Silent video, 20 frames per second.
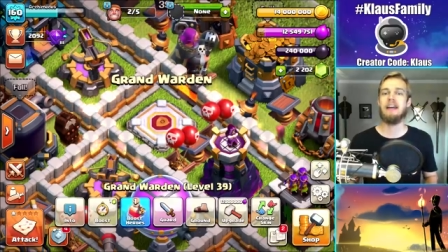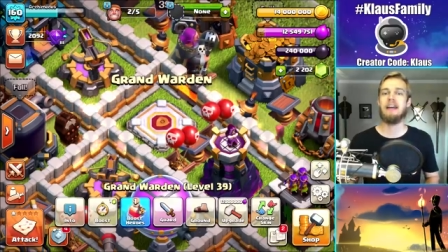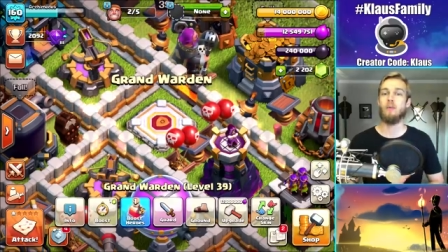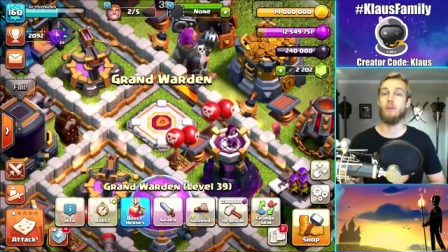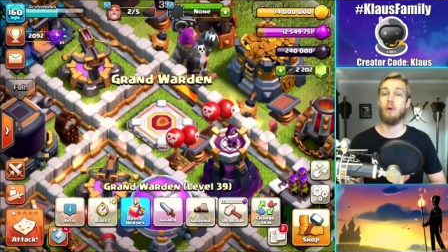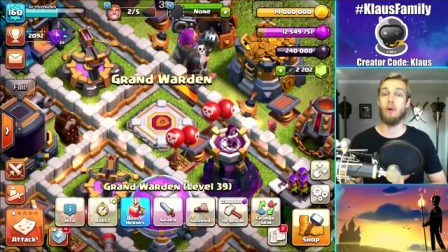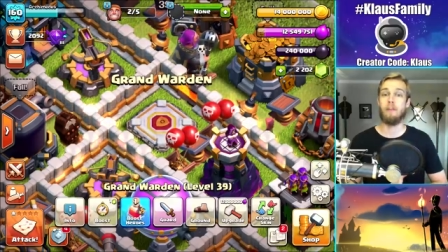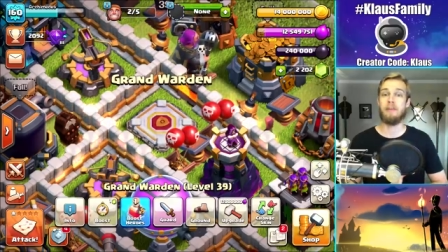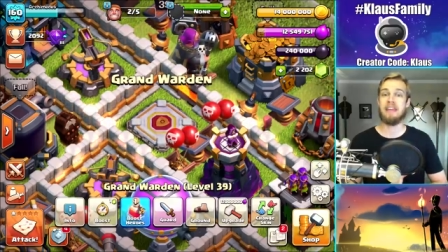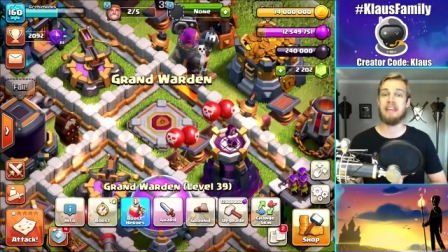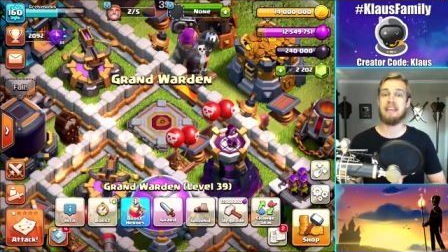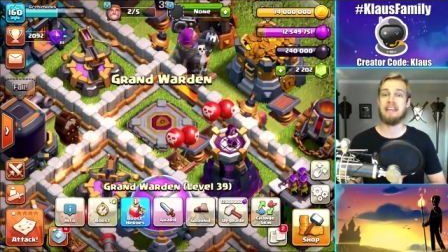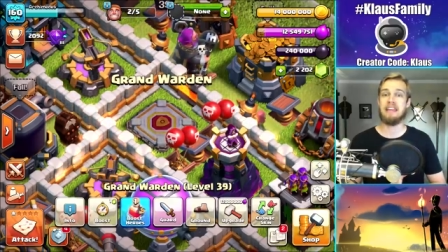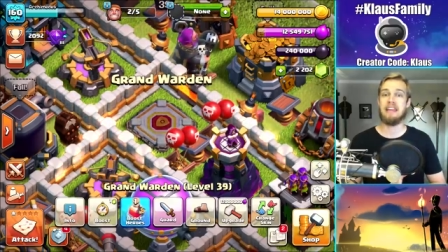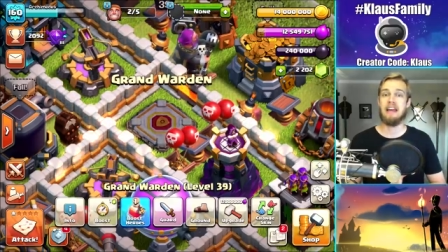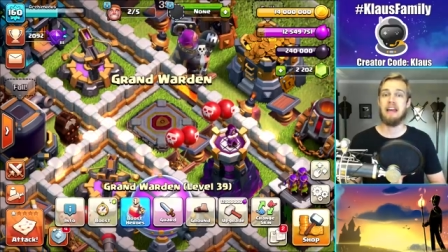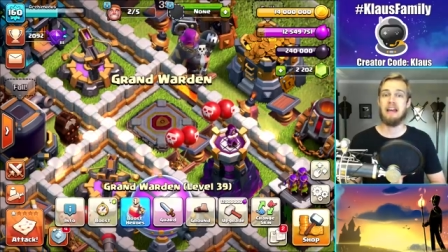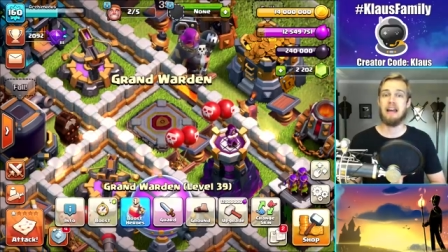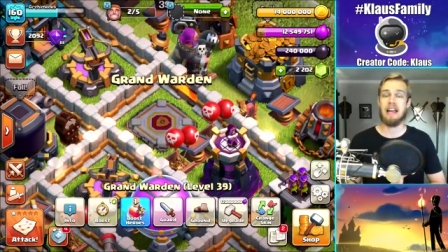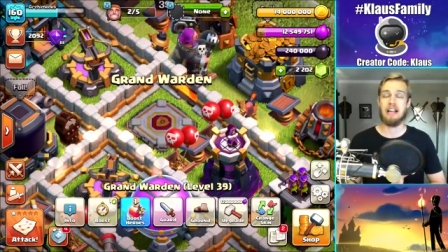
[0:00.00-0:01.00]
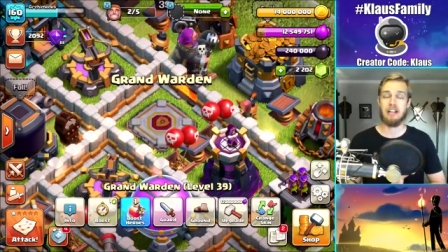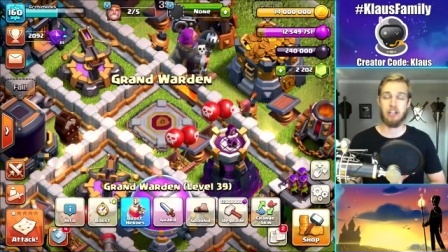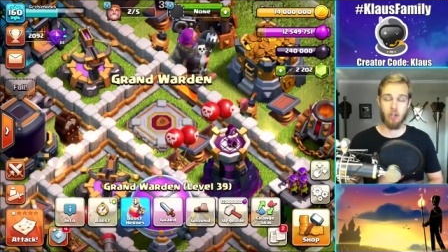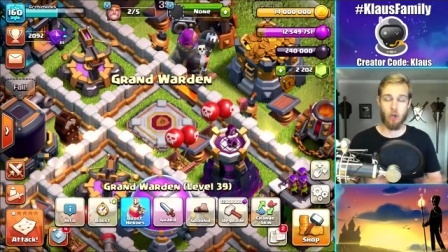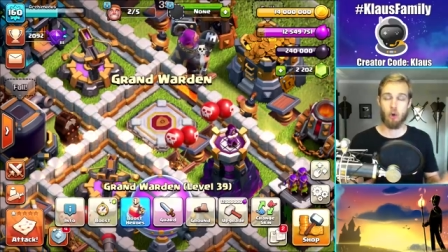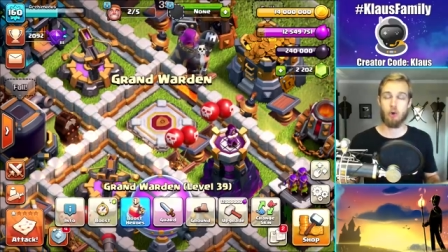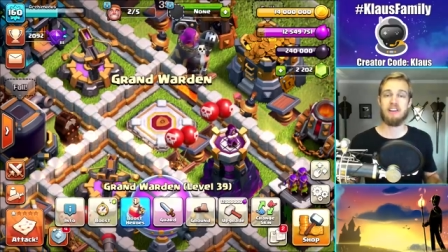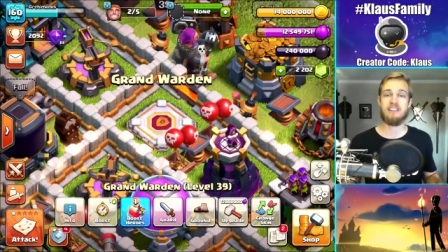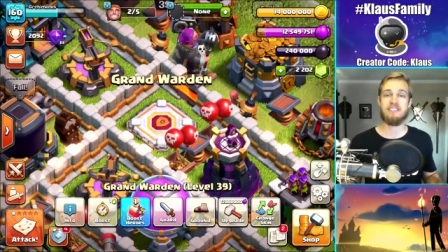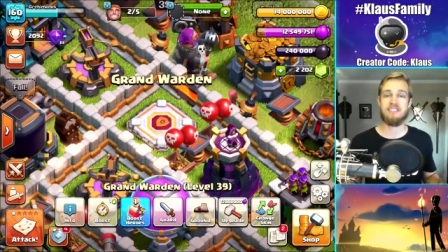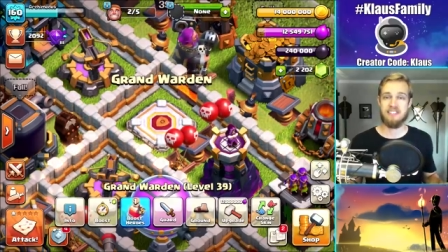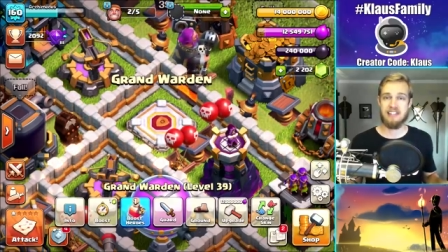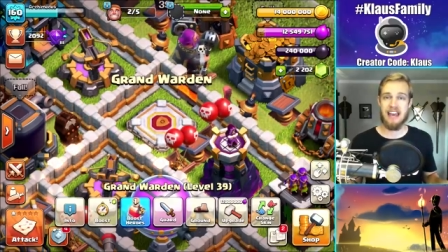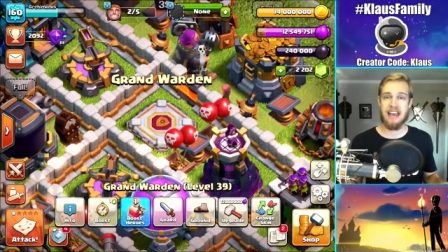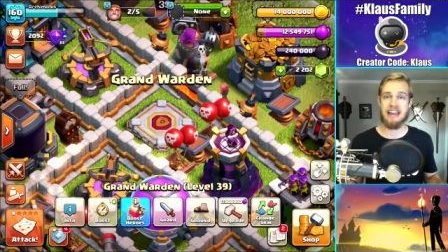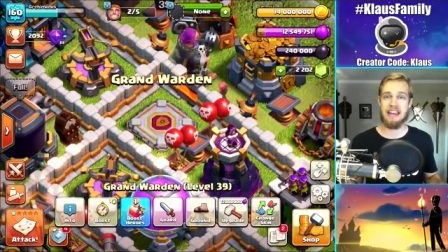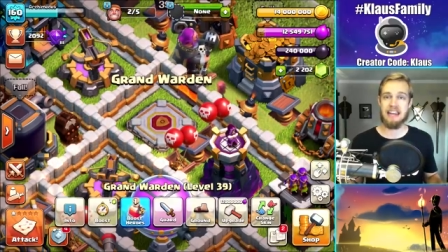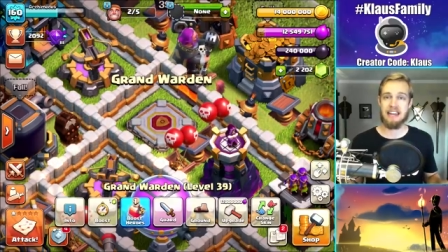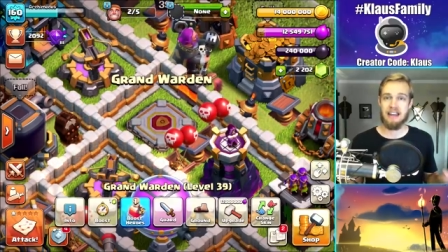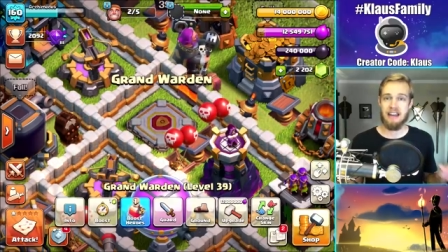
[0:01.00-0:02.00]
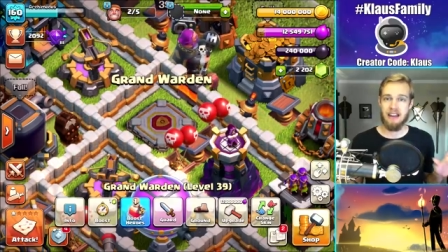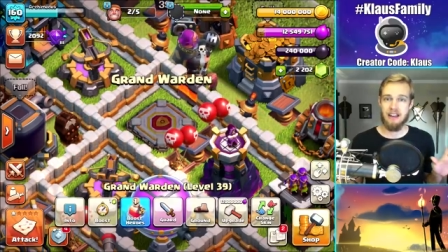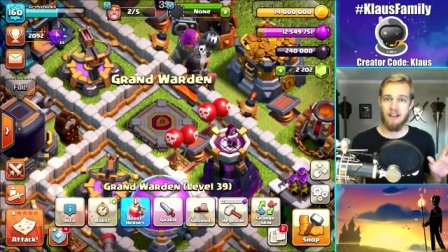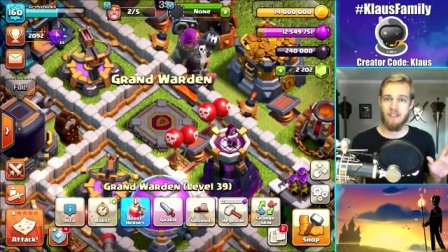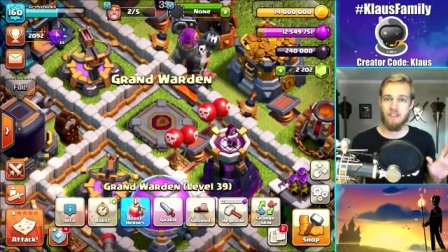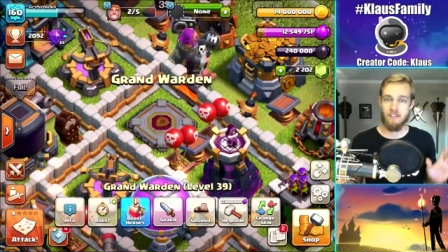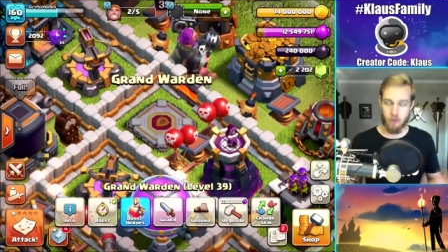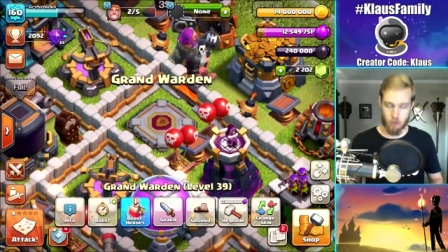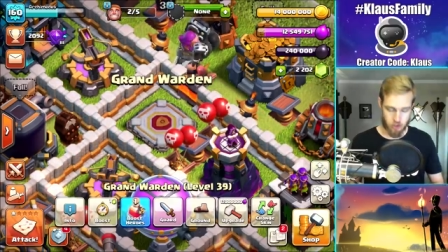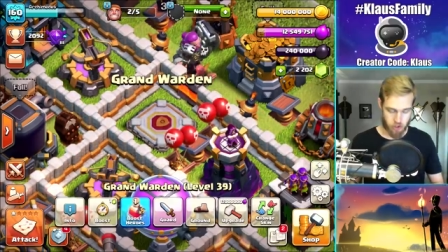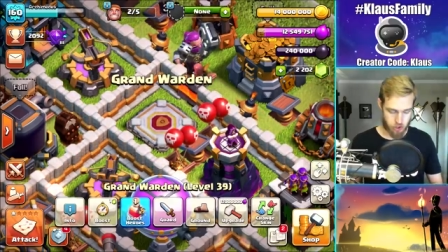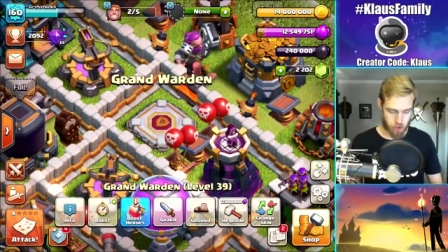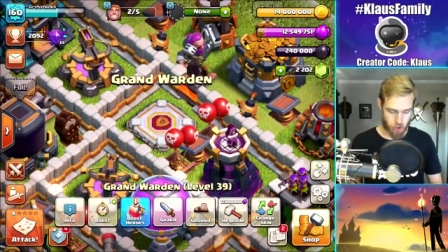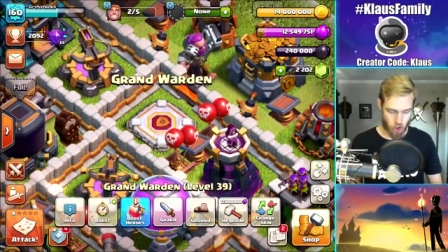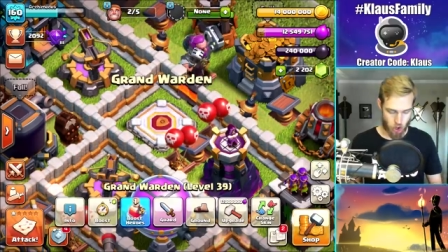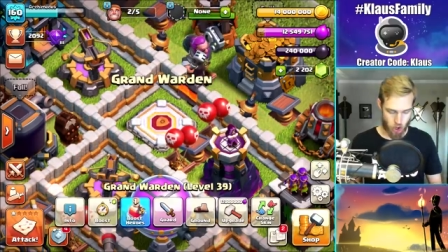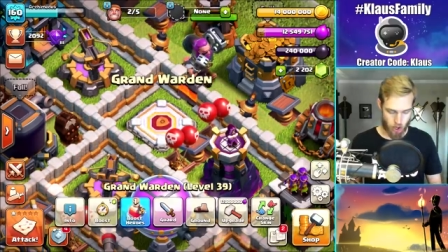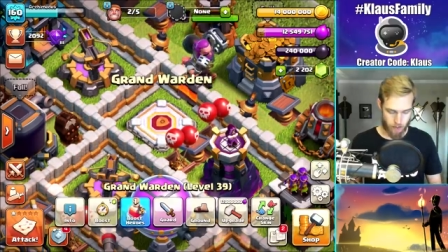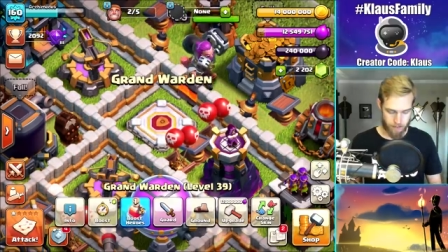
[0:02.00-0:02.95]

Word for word: will be a glorious day for sure.